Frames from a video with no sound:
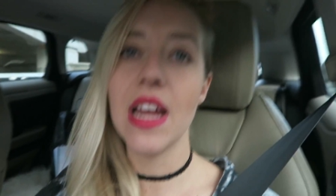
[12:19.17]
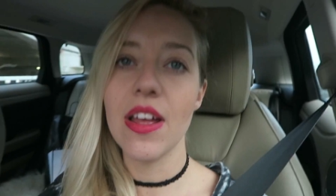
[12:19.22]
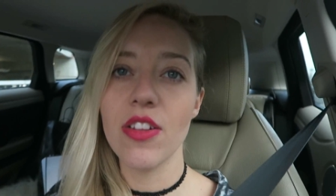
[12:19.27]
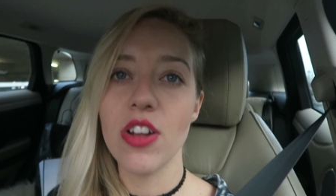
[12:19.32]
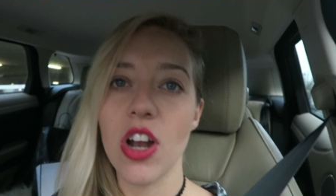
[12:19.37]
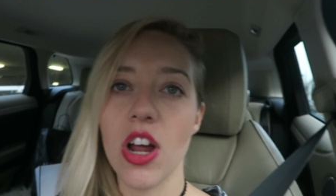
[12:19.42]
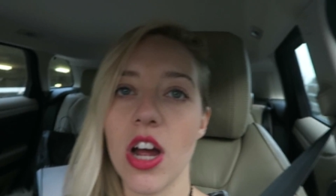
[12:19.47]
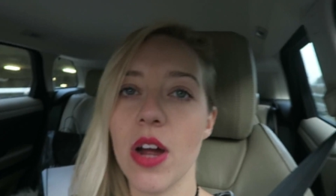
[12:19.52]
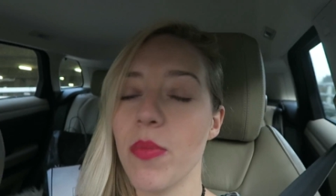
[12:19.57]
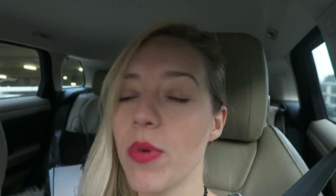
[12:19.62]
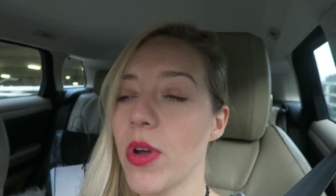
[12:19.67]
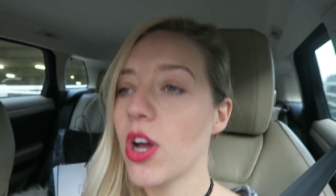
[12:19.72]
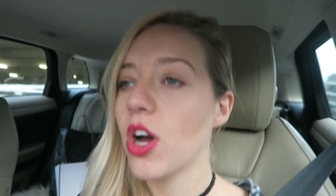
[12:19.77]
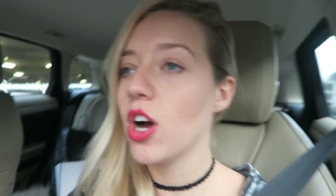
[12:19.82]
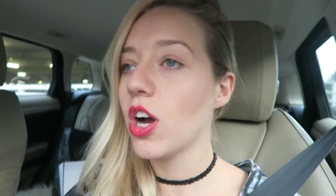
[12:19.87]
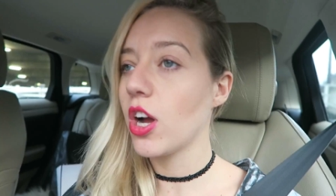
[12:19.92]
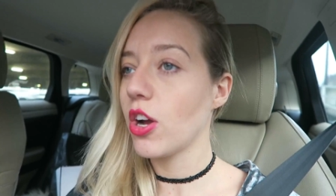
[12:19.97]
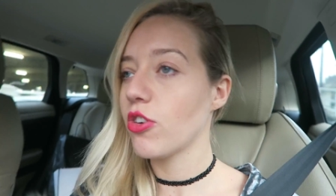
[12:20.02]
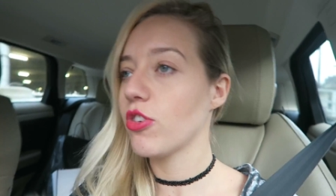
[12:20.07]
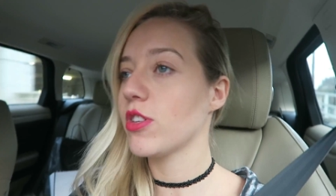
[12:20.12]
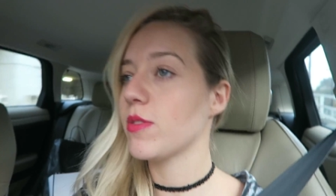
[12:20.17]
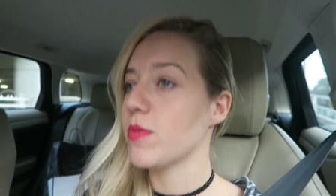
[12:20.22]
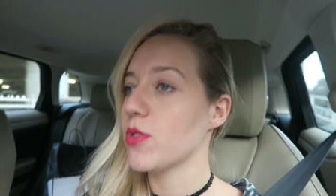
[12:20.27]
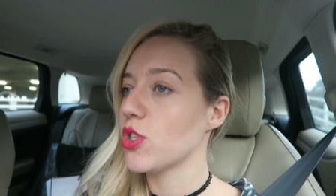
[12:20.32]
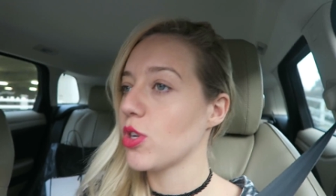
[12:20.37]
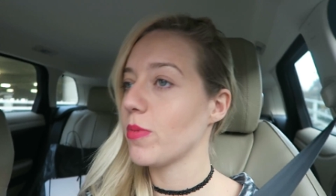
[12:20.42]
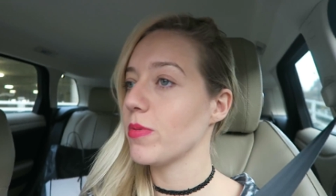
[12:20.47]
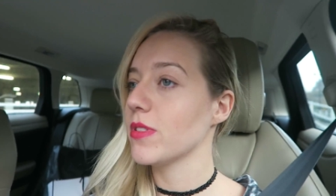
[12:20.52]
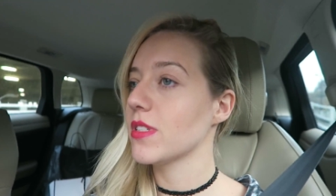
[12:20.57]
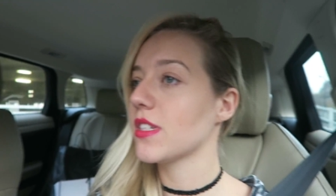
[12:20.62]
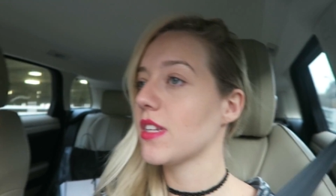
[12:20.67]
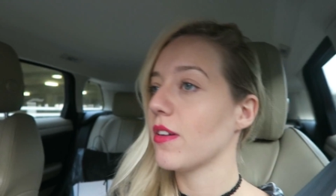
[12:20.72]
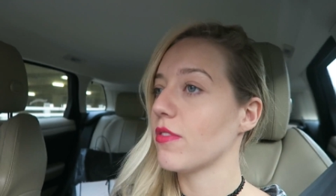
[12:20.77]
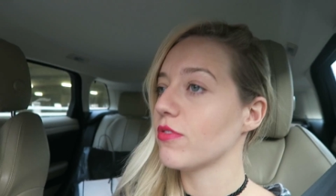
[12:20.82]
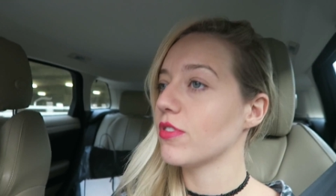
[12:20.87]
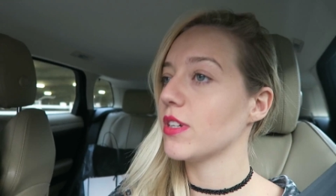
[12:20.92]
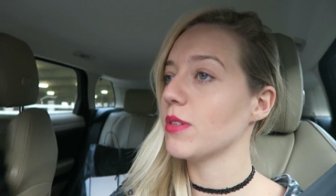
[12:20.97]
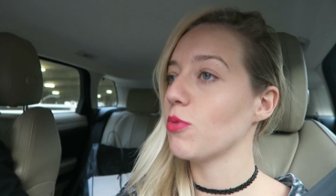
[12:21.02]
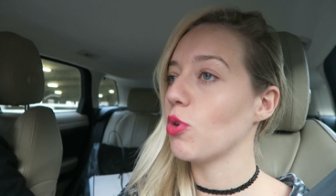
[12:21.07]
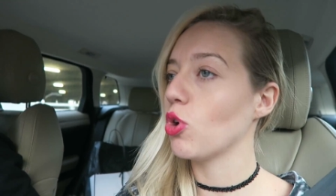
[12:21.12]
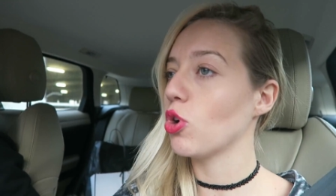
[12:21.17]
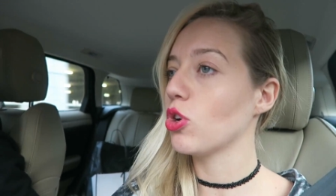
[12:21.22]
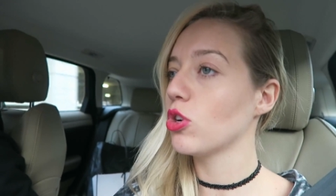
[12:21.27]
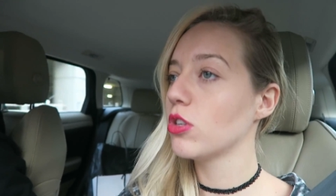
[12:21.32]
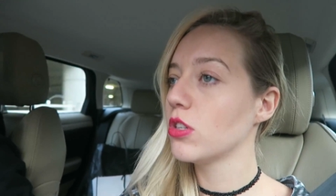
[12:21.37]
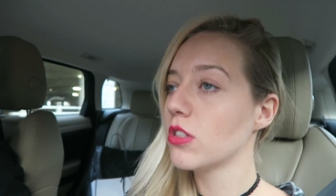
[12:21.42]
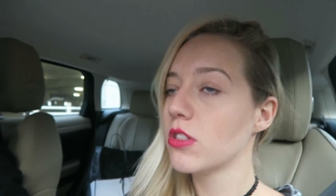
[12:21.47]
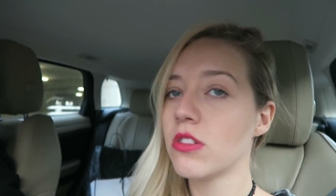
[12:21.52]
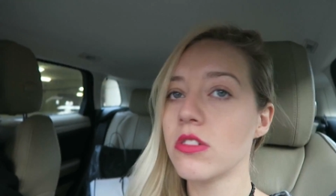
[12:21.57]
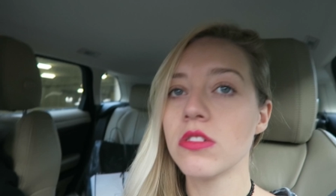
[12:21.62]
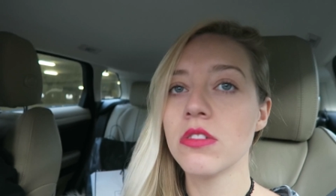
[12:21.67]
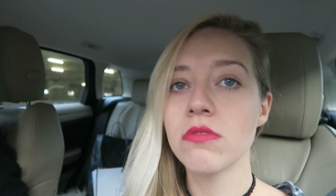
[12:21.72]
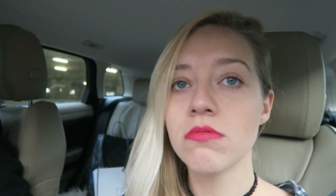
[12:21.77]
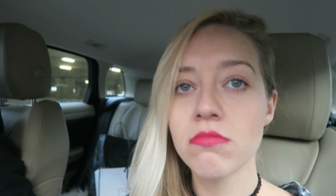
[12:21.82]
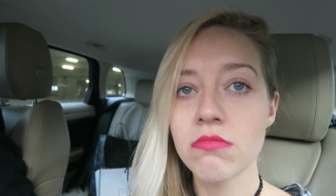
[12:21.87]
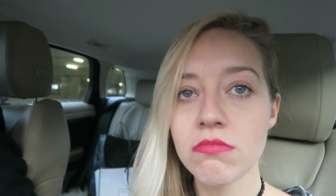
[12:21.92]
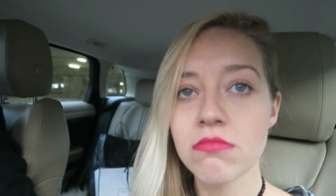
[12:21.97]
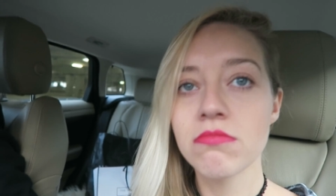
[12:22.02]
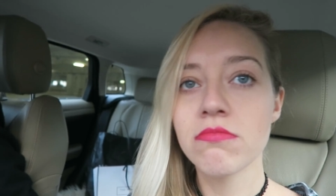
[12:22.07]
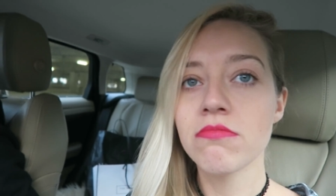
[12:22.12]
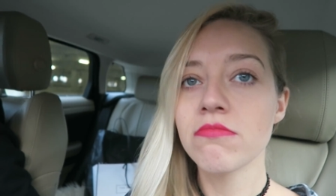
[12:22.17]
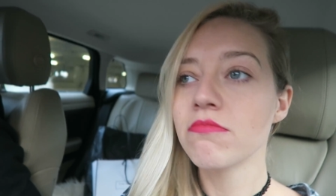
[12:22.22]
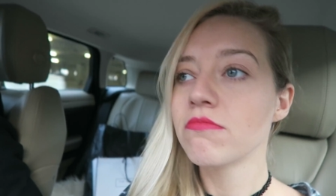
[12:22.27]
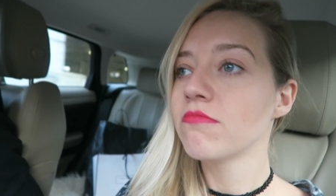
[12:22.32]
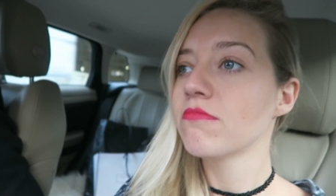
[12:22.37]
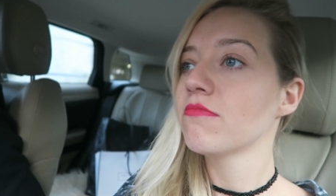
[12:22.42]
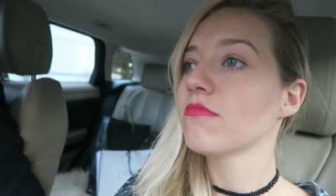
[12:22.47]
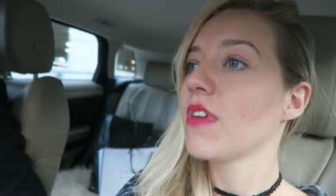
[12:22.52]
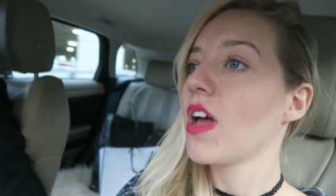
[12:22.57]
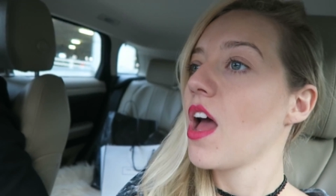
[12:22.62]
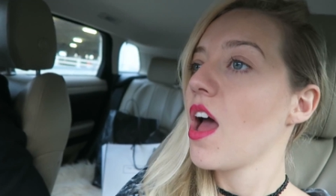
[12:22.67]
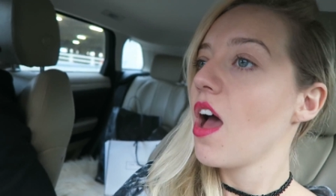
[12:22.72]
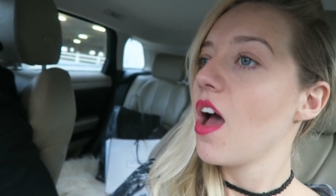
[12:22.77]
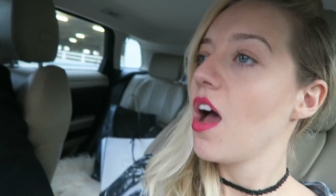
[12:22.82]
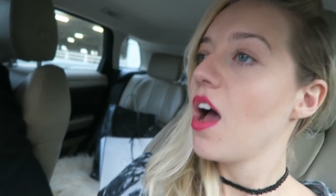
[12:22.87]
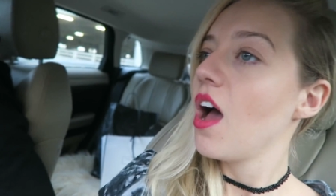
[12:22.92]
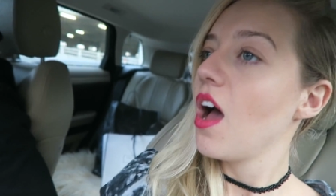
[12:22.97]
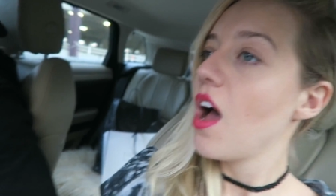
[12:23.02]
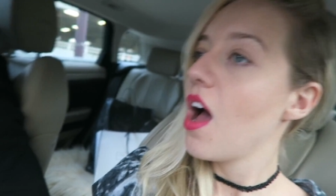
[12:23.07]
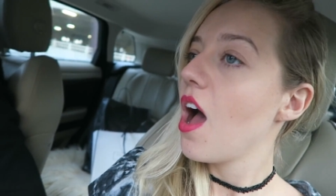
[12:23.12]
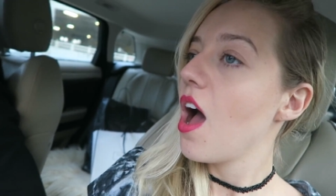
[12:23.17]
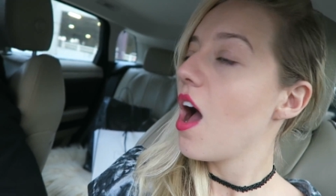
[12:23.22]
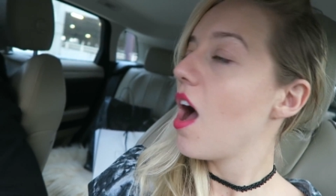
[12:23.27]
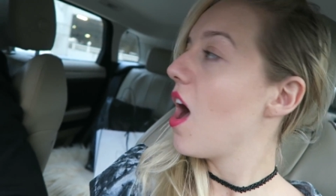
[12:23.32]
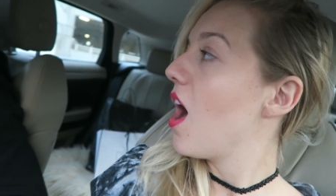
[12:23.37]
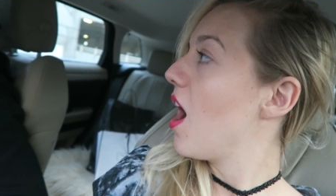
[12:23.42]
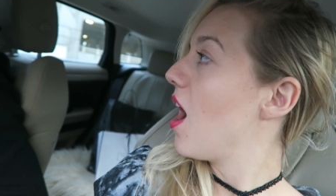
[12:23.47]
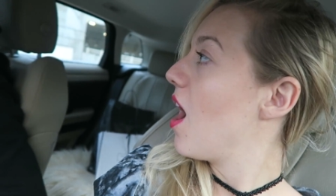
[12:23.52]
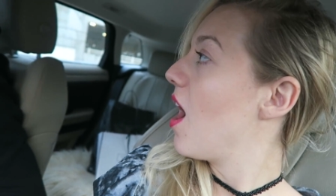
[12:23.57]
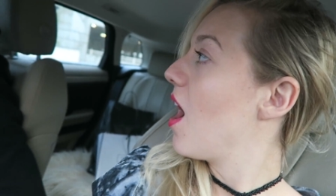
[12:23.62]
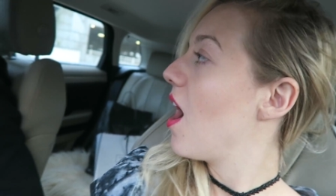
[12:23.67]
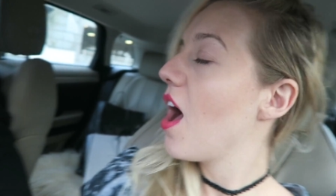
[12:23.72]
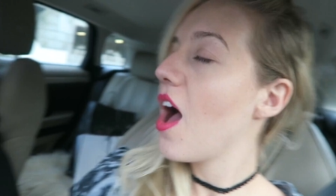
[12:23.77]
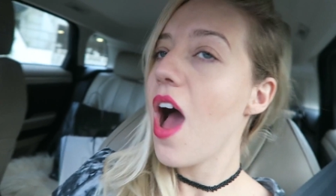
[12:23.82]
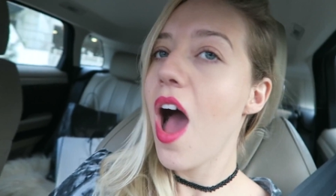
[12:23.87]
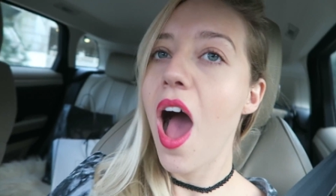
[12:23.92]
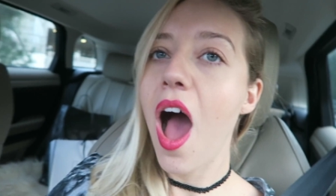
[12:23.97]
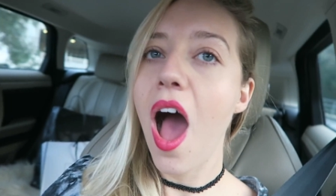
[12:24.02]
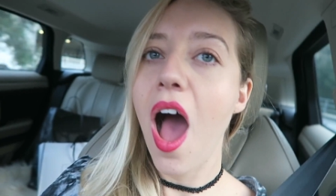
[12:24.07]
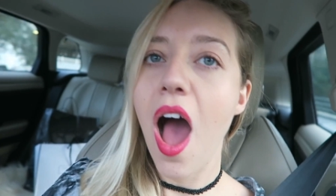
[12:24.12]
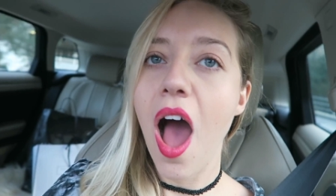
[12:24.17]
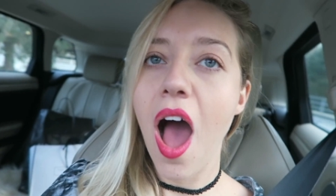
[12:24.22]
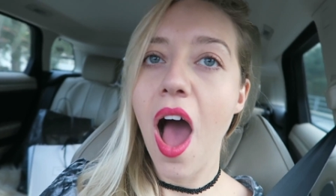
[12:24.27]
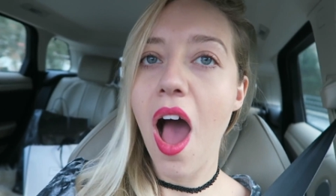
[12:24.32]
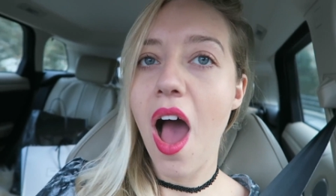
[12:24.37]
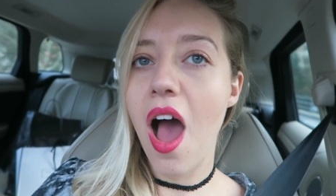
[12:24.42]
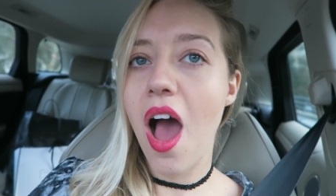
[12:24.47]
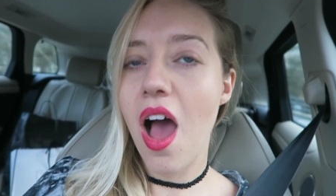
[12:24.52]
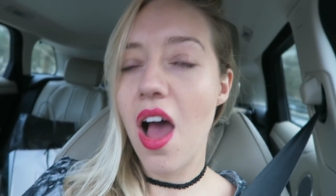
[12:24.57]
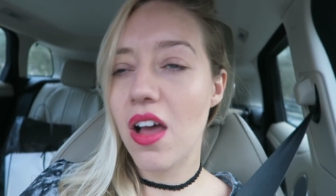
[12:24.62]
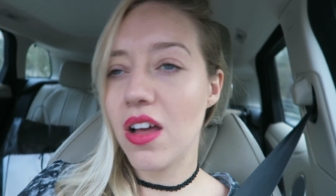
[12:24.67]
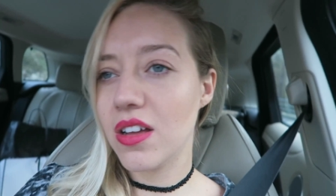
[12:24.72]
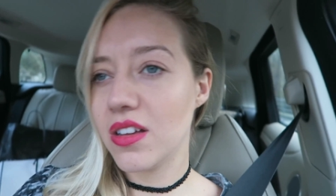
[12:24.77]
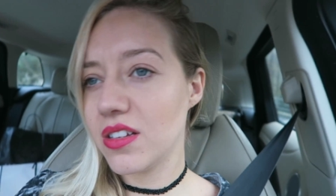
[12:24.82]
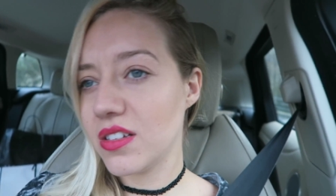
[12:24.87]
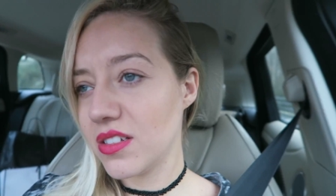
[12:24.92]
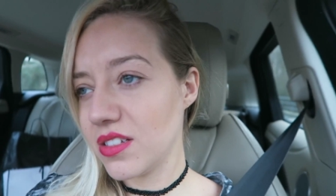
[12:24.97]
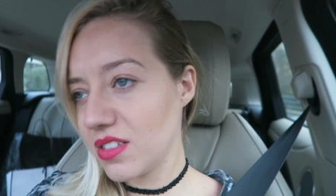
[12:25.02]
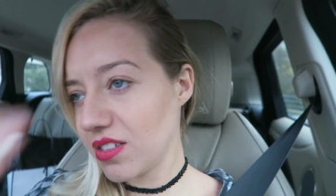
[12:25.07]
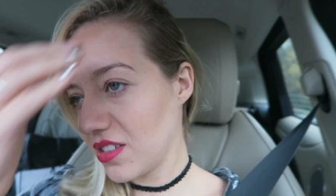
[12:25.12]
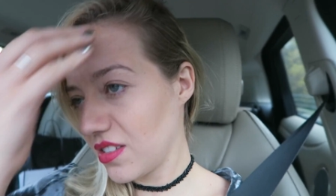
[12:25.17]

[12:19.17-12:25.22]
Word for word: down the line, we can't go Christmas shopping together anymore. Thank God for that. It's taken seven years for me finally